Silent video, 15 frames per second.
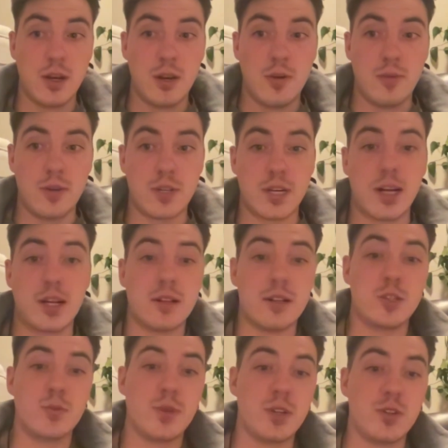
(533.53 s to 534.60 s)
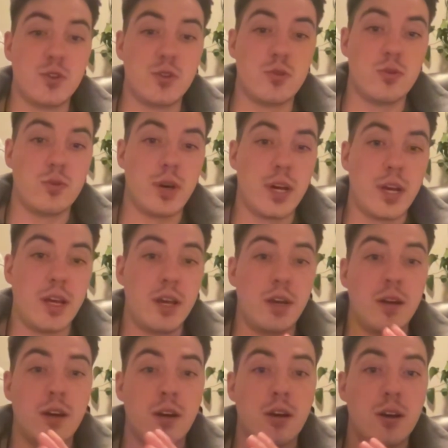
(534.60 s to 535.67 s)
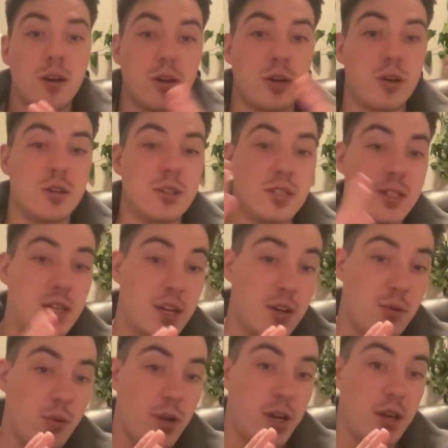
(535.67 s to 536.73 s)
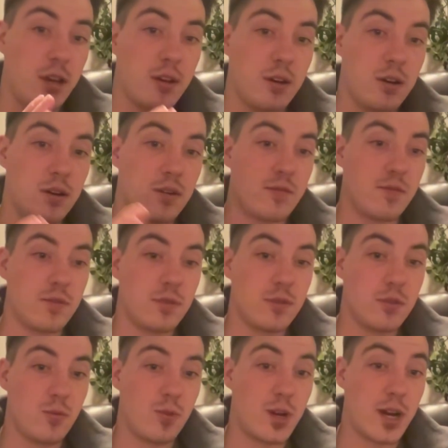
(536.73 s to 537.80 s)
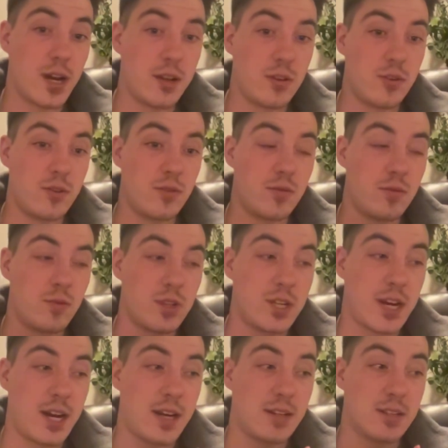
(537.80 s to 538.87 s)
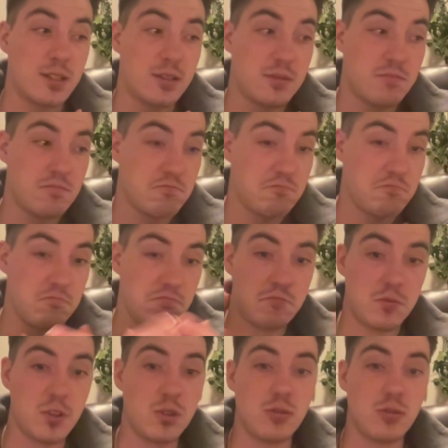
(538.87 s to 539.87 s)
Which kind of leads me into a good segue of what I do, which has little